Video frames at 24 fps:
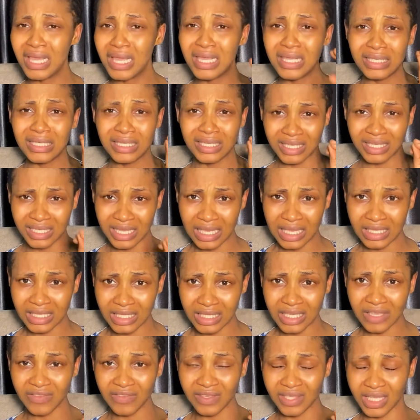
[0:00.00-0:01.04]

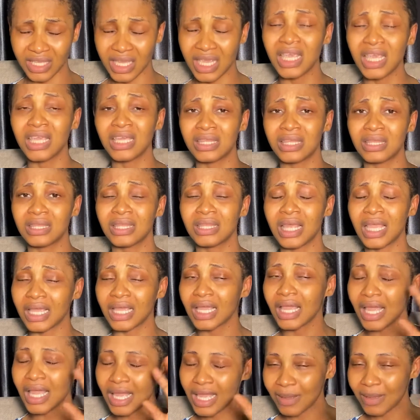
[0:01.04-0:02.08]
sensitive skin. Like,
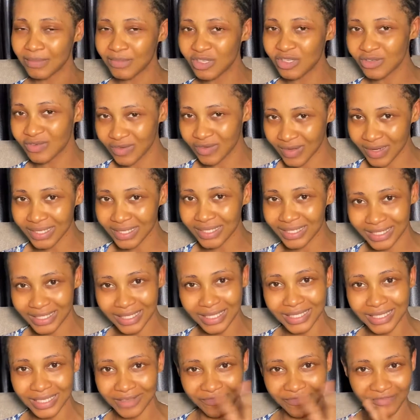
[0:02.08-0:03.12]
I'm
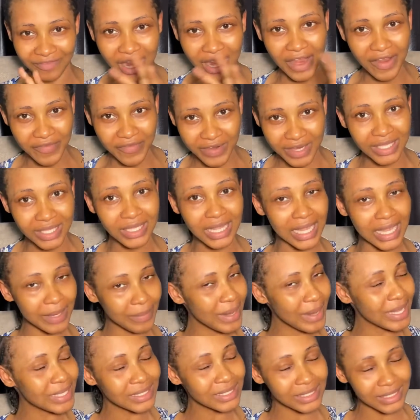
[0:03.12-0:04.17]
stressing like
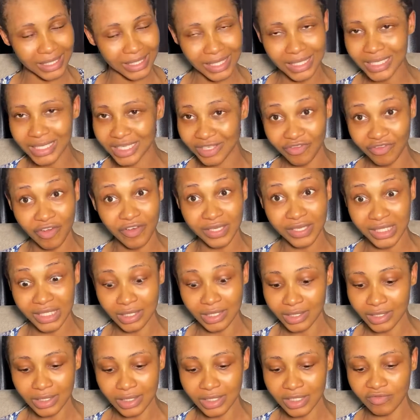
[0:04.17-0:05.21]
my skin is very
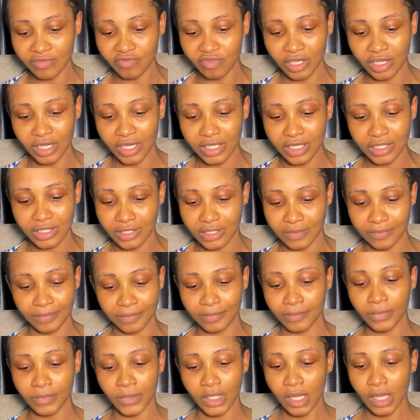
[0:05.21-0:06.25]
sensitive, guys.
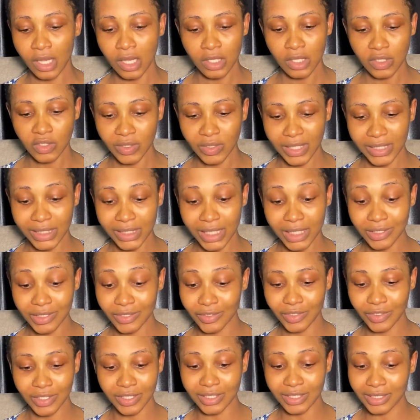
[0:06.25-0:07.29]
So I need to
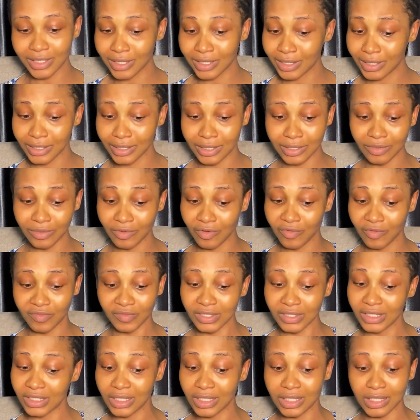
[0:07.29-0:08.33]
just clean it up
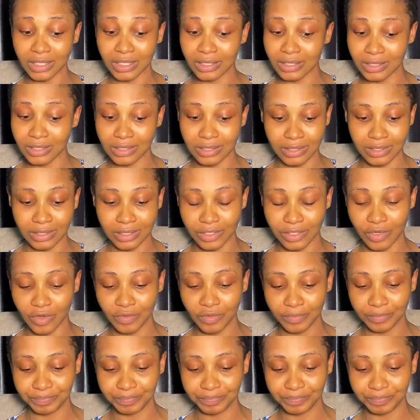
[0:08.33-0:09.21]
in case, you know,